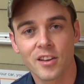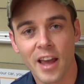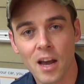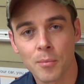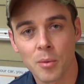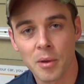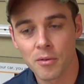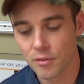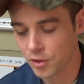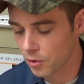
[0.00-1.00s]
today I'm going to
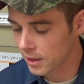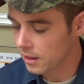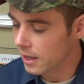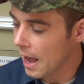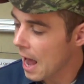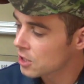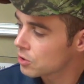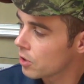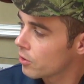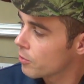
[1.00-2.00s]
be reviewing the
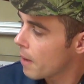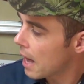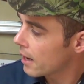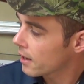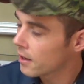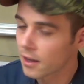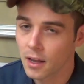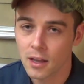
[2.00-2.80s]
Astro Pneumatic